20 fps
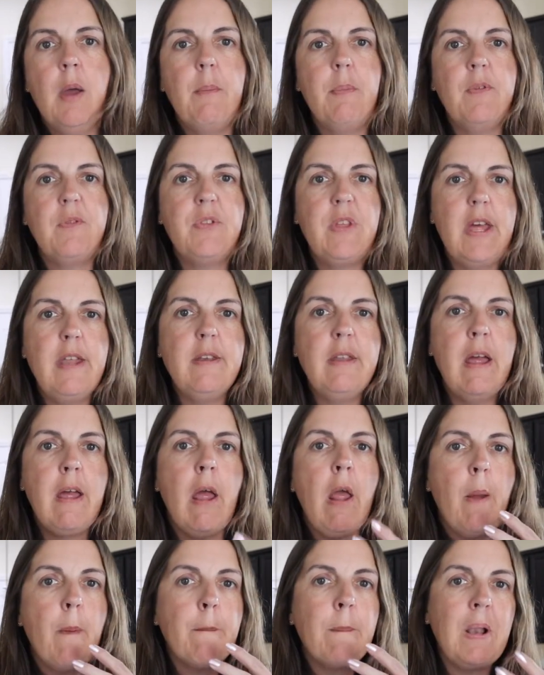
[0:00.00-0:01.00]
But then
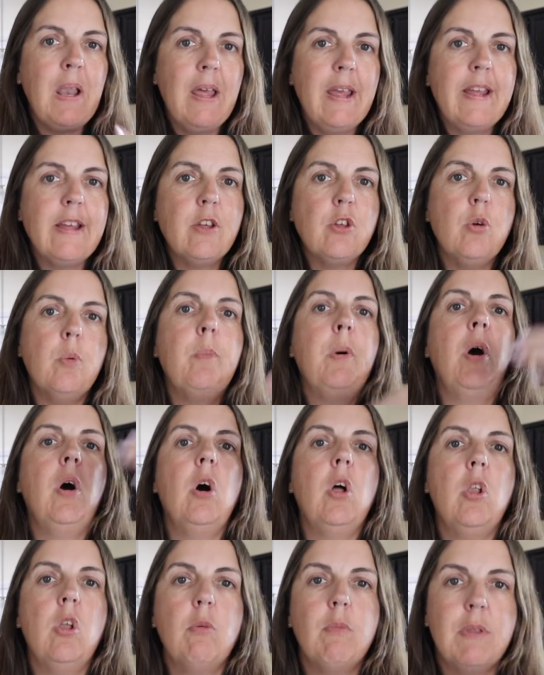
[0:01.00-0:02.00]
playing your
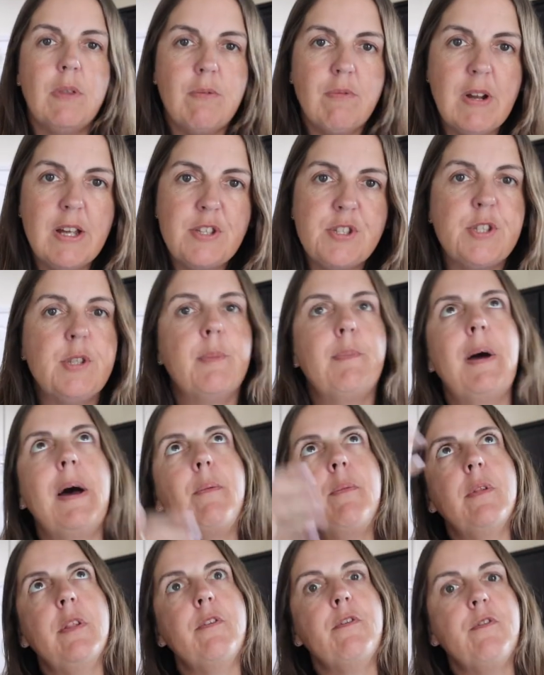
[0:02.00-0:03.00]
part along with the rest of the
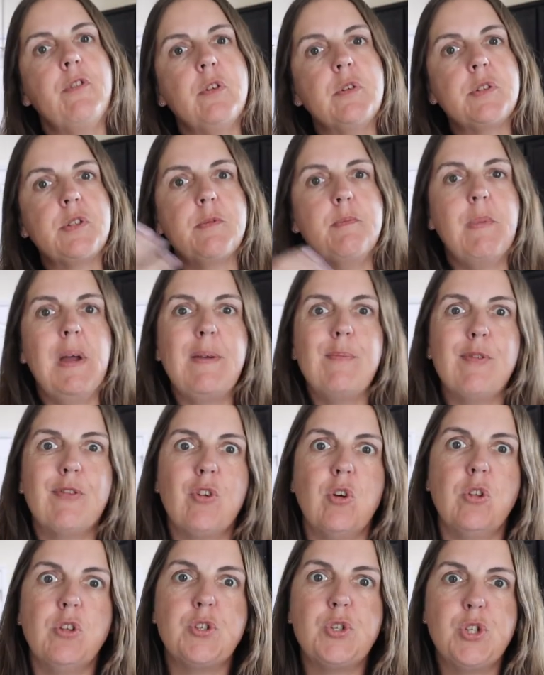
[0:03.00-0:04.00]
band with the flutes and maybe we've
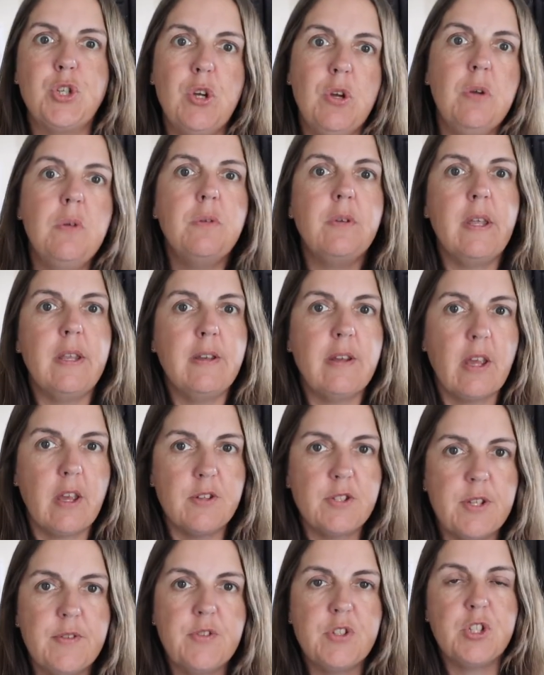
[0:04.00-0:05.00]
got the tune then it
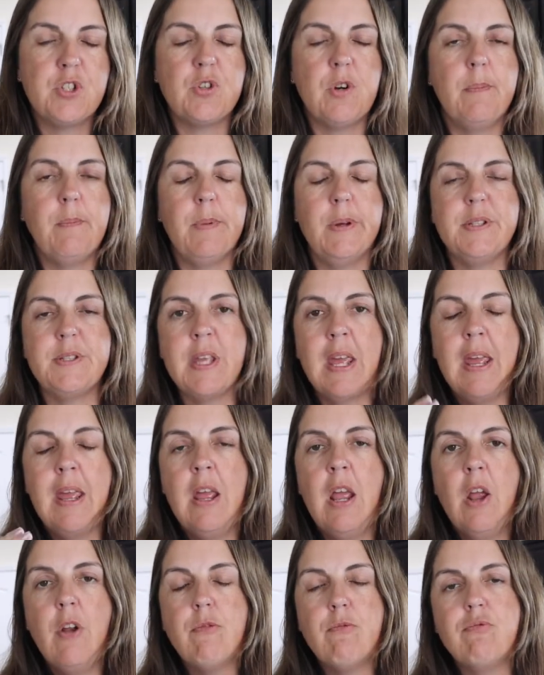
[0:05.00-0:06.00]
goes over the trumpets
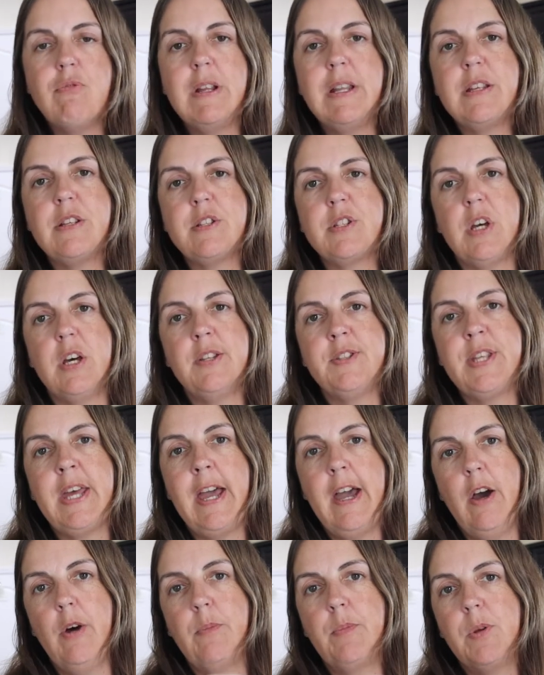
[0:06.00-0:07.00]
really does
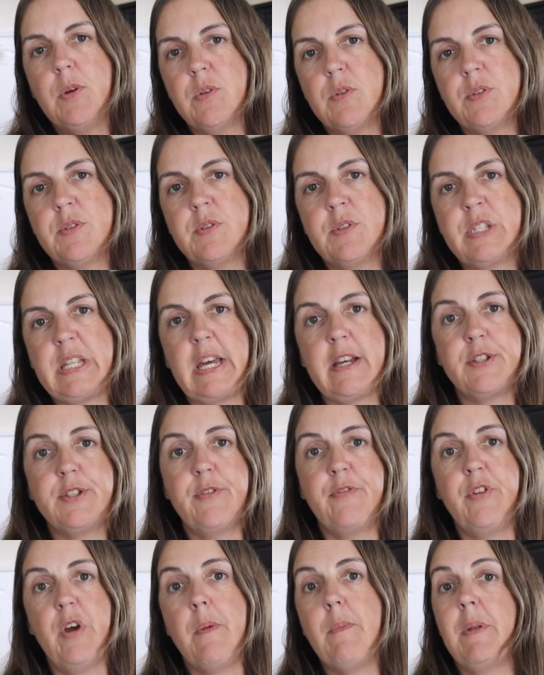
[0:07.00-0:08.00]
help your
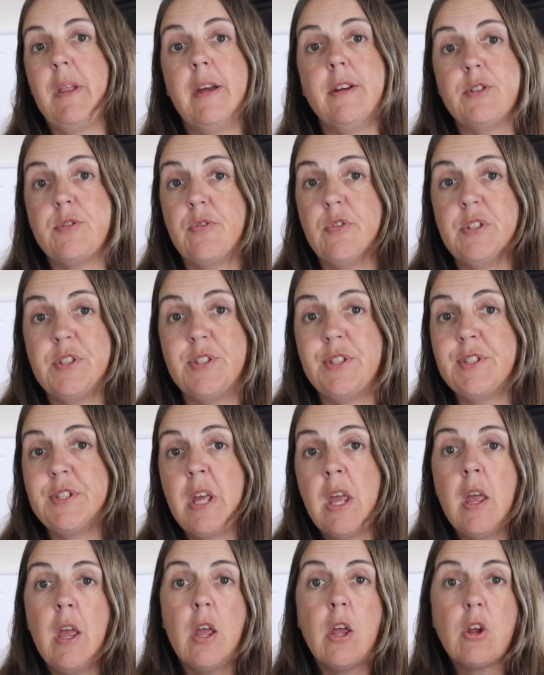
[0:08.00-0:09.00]
saxophone players for instance
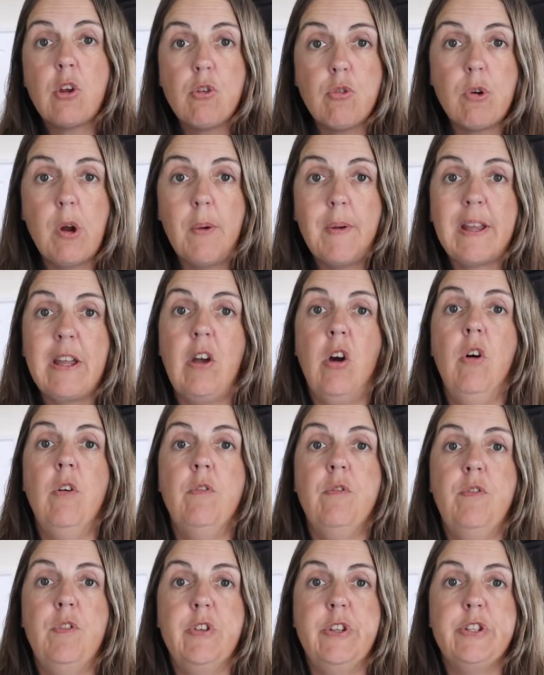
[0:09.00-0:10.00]
grow in
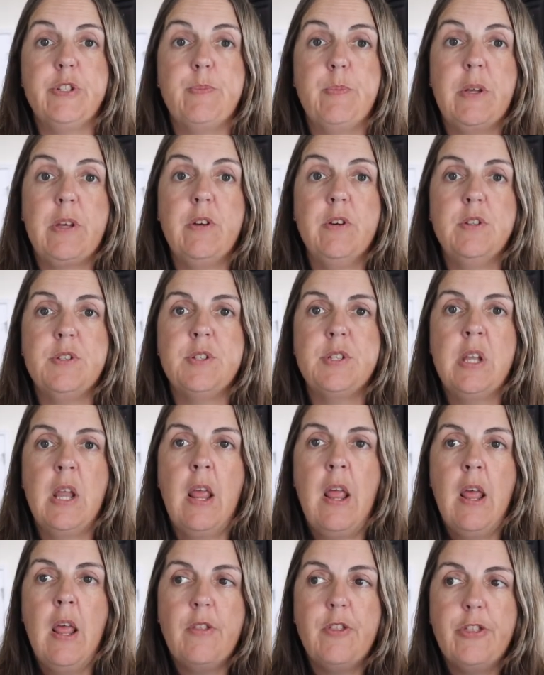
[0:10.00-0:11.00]
confidence because
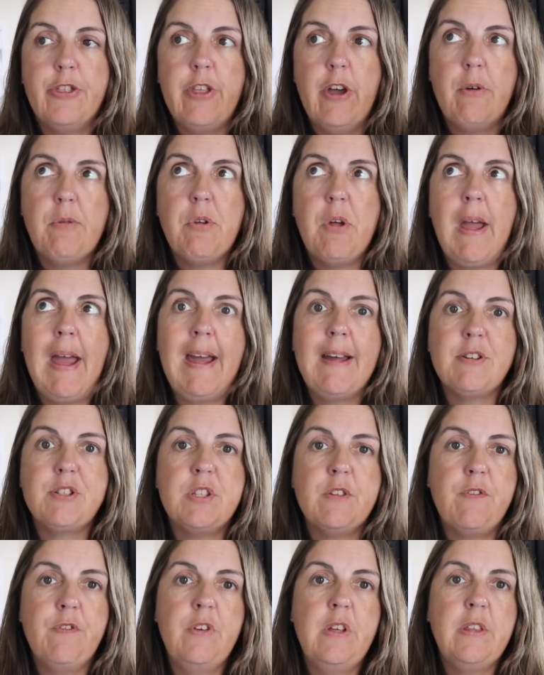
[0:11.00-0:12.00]
they'll know how
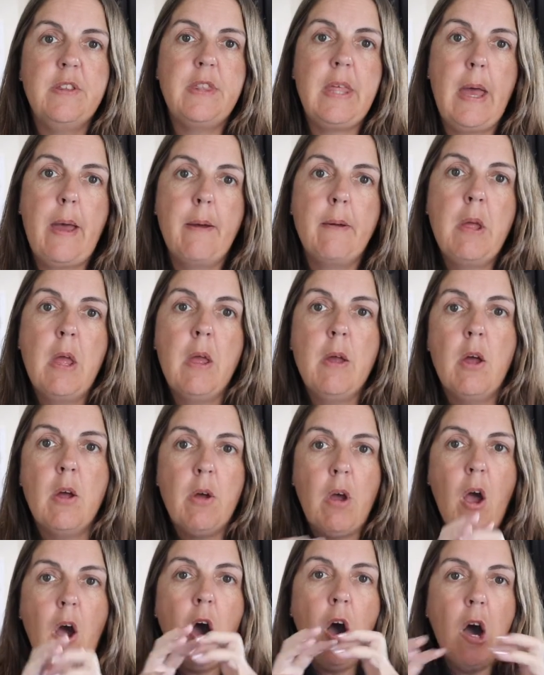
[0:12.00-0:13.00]
to fit their
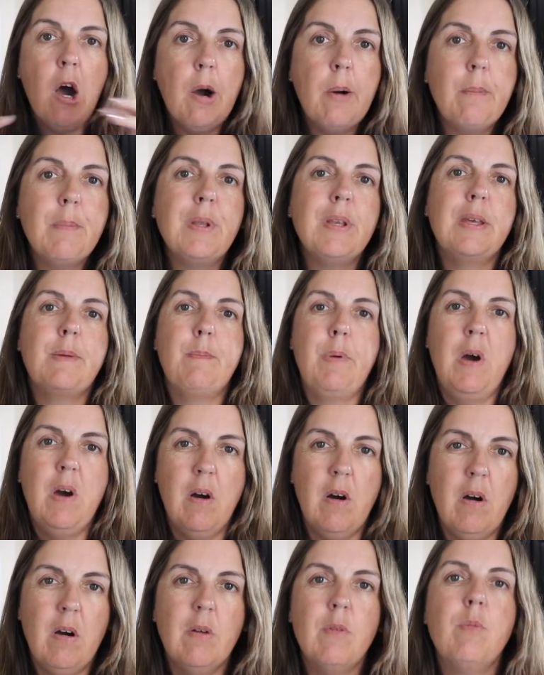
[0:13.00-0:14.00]
harmony
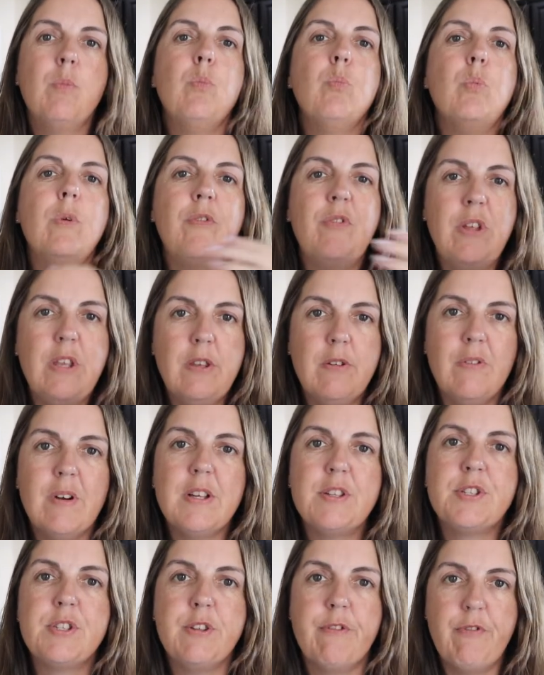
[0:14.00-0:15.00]
part within the
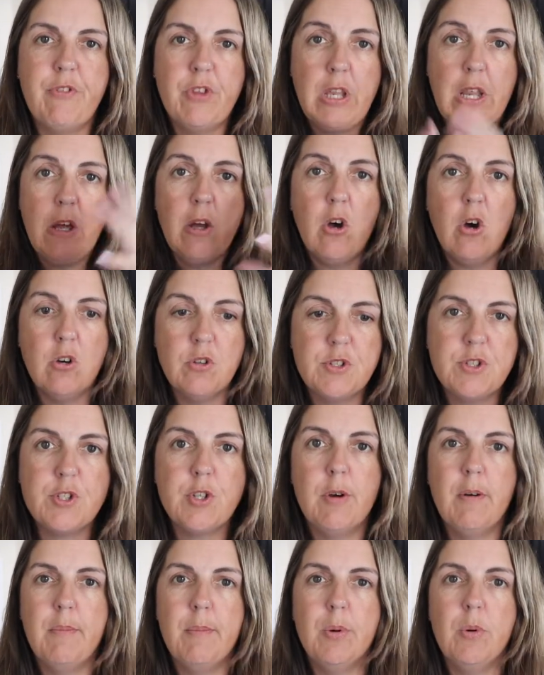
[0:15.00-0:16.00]
rest of the
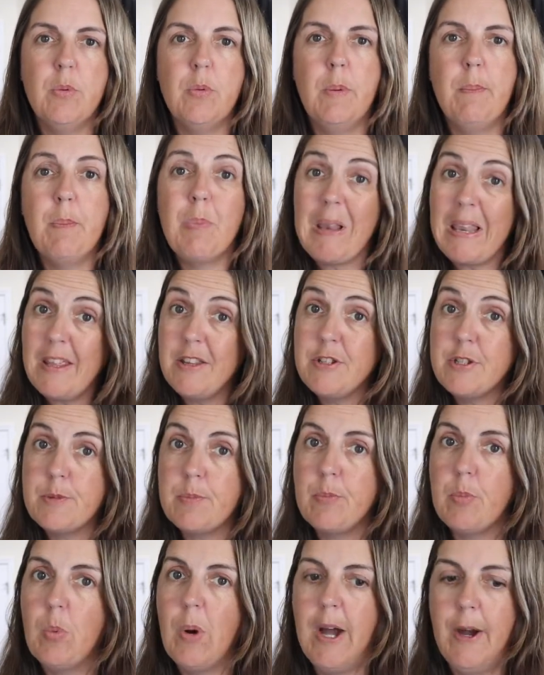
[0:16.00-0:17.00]
ensemble and blend
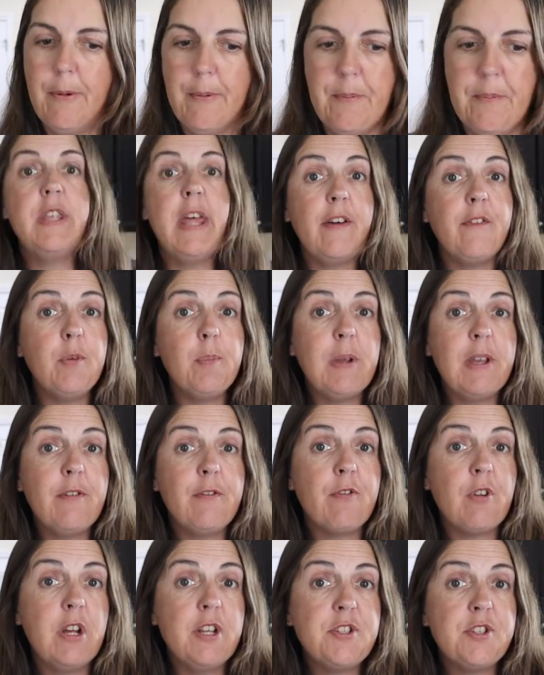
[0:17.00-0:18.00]
well. Never be
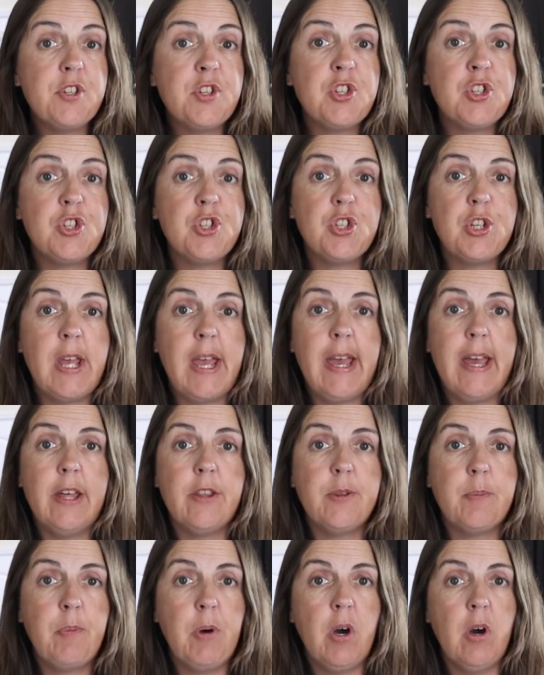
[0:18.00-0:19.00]
afraid to share
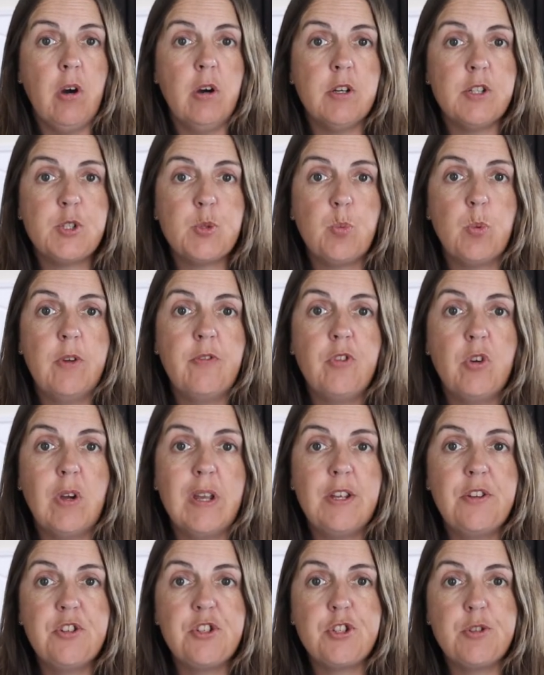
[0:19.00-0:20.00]
the parts with your
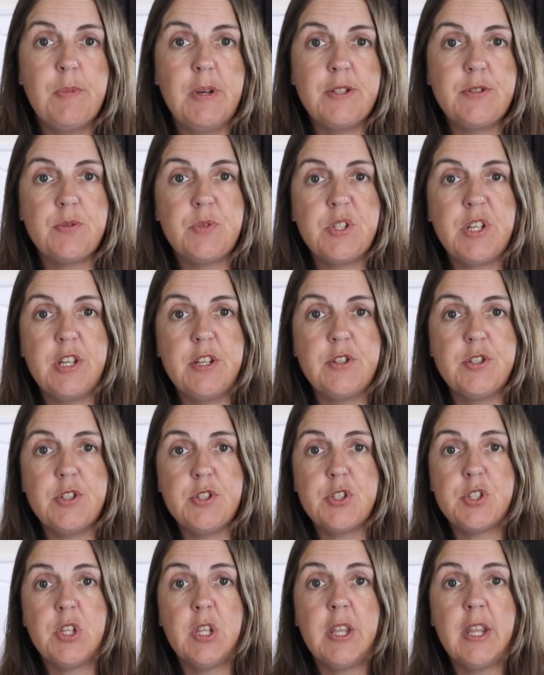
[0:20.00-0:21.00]
instrumental
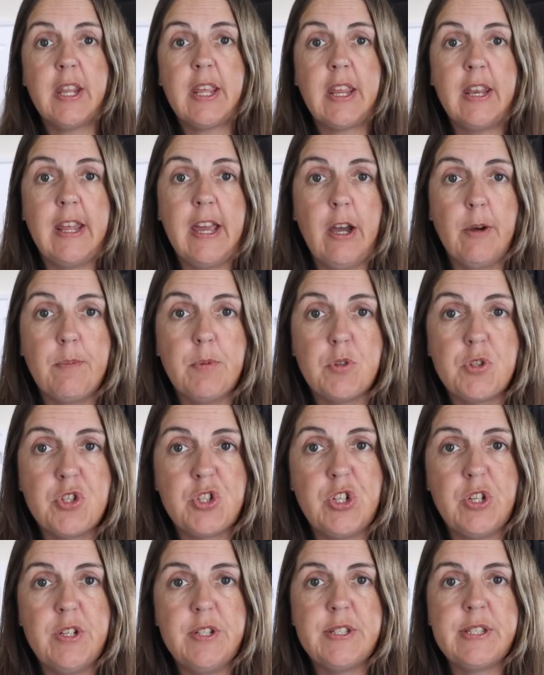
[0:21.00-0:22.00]
teachers so that they can help your
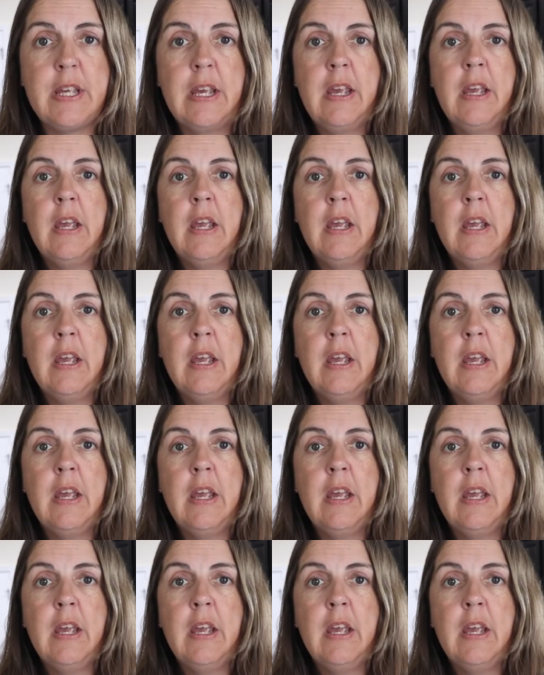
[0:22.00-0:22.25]
students.